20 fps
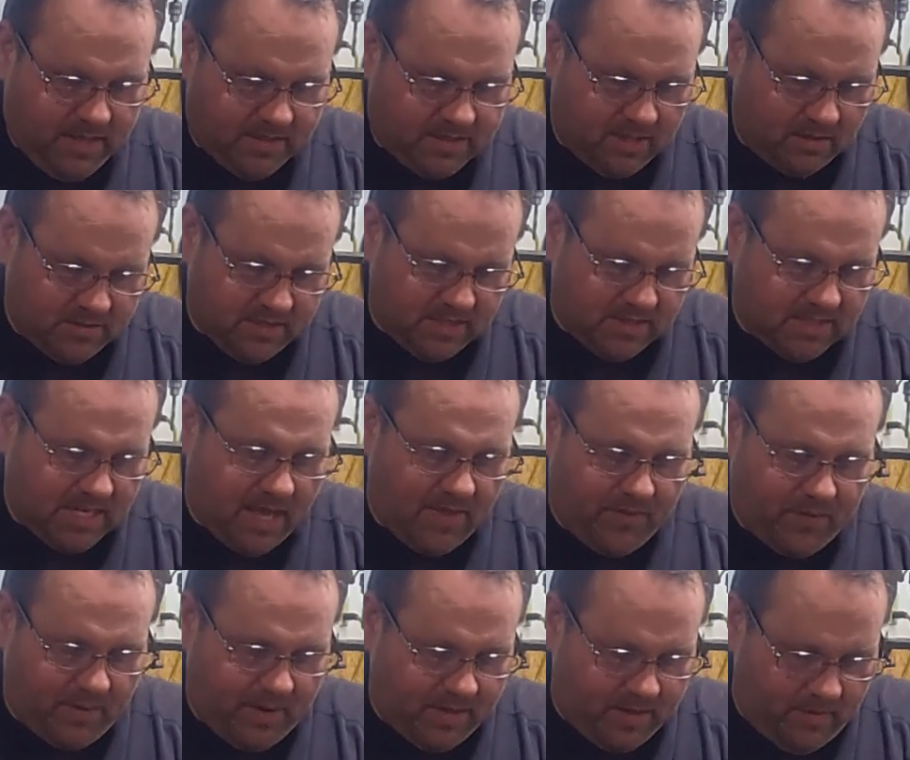And so since I
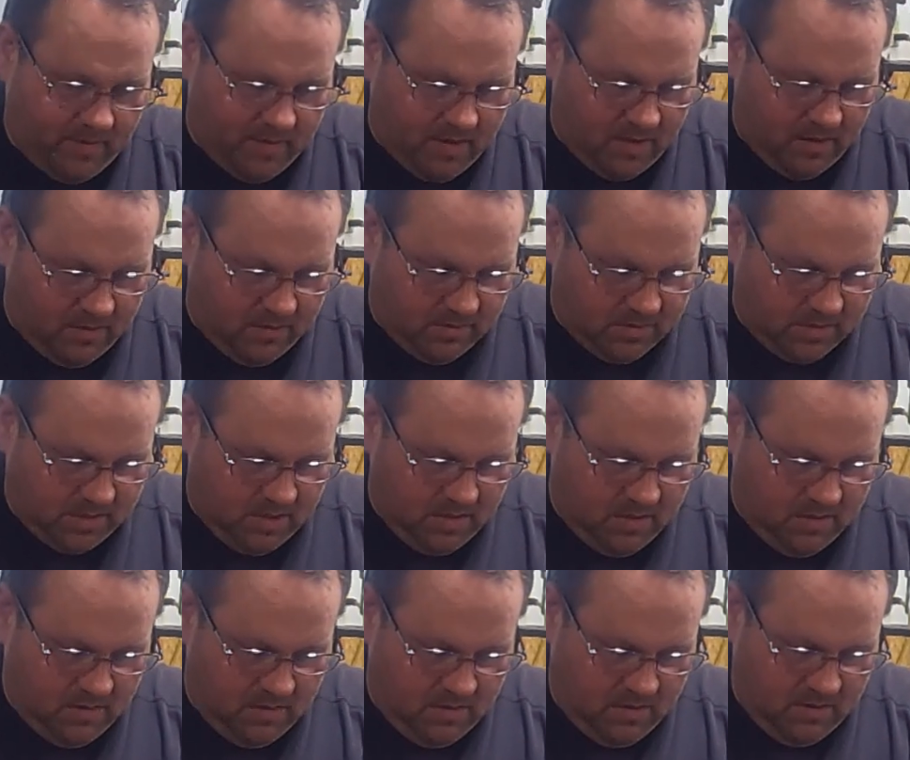threaded those,